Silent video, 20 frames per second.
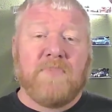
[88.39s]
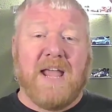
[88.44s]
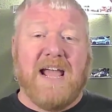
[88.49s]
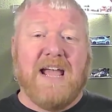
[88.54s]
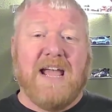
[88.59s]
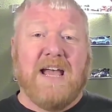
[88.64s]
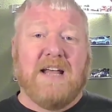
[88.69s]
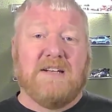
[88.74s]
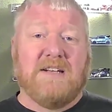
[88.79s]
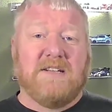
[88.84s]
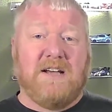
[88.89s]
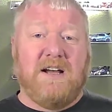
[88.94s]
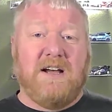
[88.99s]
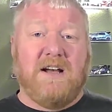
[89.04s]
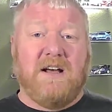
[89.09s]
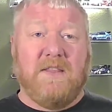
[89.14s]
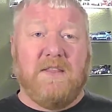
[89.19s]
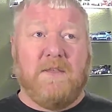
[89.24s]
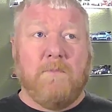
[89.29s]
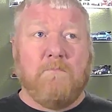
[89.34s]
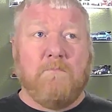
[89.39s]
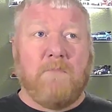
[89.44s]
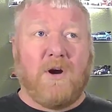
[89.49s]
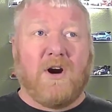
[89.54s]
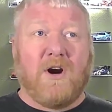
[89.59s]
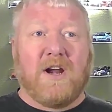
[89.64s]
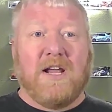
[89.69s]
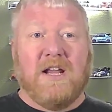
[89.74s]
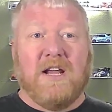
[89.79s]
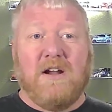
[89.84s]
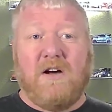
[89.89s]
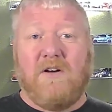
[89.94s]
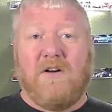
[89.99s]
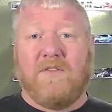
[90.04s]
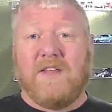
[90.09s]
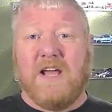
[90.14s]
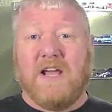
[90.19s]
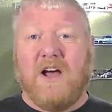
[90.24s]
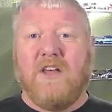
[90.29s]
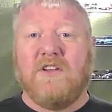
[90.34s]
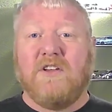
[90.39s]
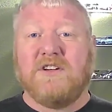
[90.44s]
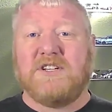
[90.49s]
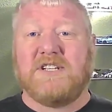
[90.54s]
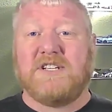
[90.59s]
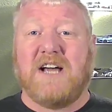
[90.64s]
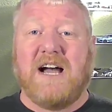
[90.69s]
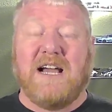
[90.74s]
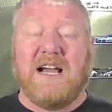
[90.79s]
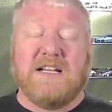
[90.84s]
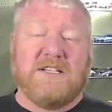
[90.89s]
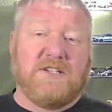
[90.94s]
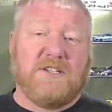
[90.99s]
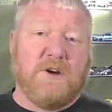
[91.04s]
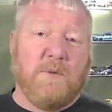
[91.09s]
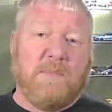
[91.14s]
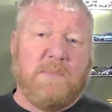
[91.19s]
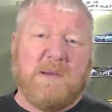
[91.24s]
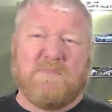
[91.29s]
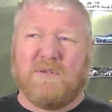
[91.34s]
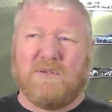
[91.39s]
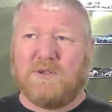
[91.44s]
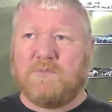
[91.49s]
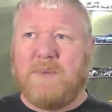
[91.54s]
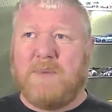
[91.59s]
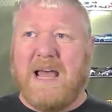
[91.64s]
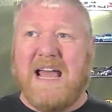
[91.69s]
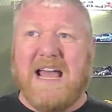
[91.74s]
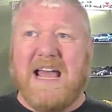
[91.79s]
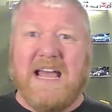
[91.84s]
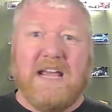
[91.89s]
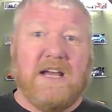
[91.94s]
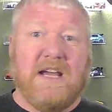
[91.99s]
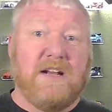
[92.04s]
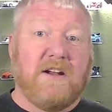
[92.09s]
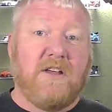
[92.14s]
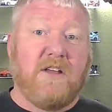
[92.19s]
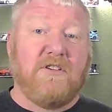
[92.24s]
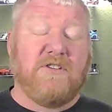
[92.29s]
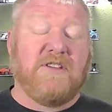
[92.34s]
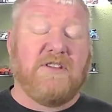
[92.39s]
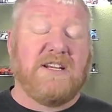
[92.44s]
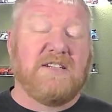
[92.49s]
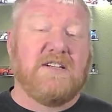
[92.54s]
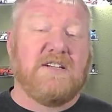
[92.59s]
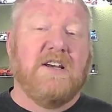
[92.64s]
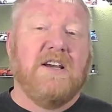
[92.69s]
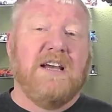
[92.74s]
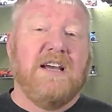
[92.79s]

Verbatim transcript: And uh, the market on the other side, so people's pay and other things,